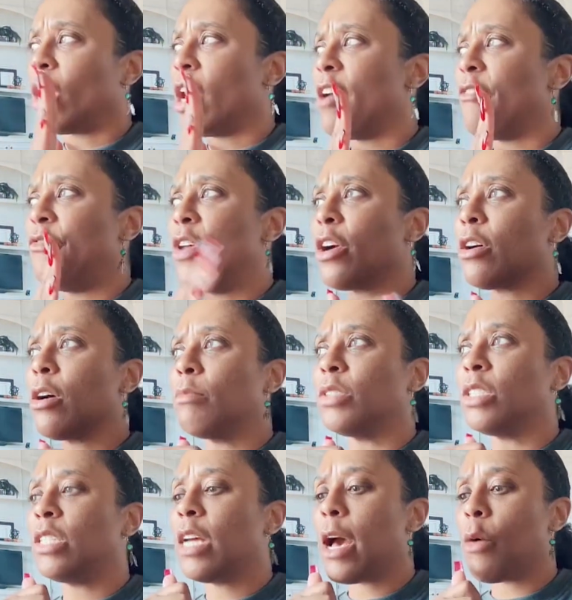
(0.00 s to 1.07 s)
If there comes
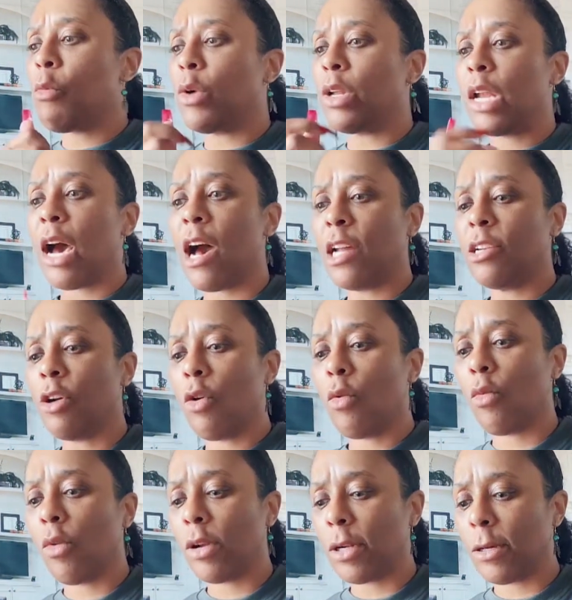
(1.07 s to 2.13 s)
a time when I
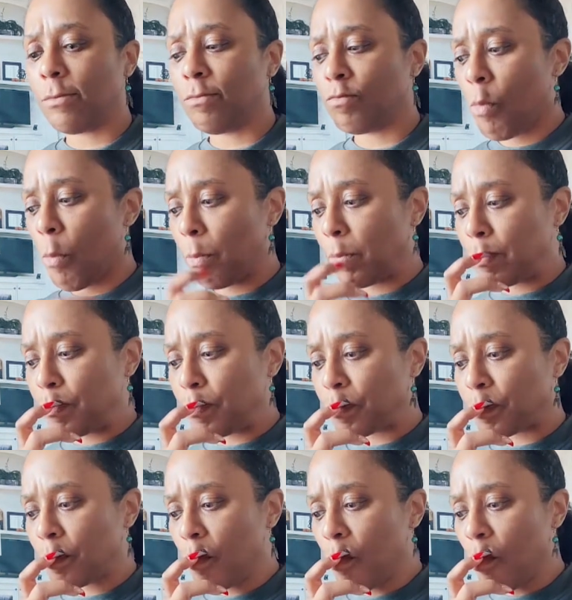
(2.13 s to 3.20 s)
don't want to
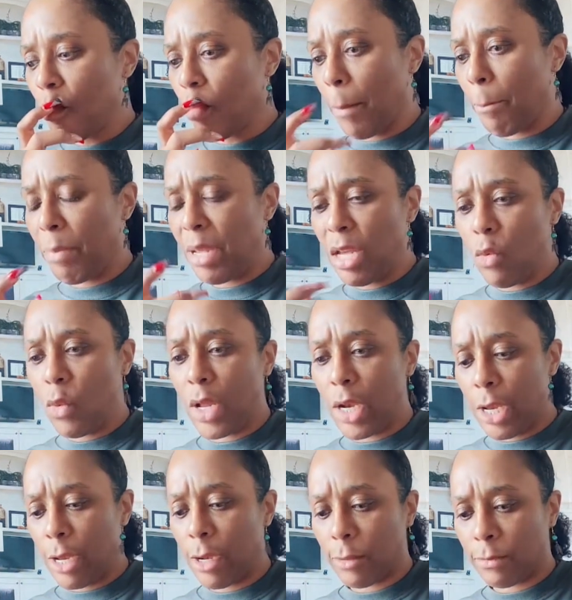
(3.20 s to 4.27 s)
be
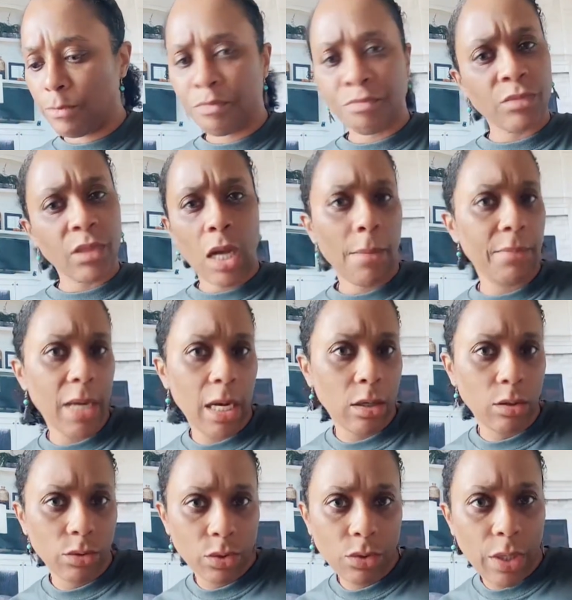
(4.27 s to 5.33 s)
with him, I'm not
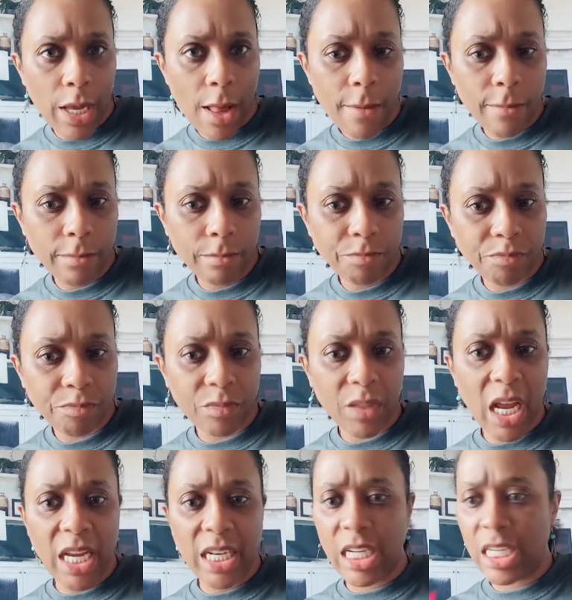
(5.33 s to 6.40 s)
going to do that.
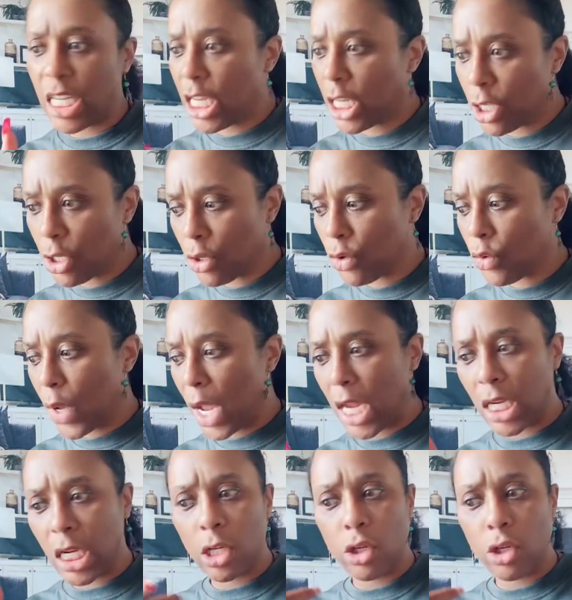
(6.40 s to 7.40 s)
Ain't nothing he can do. Ain't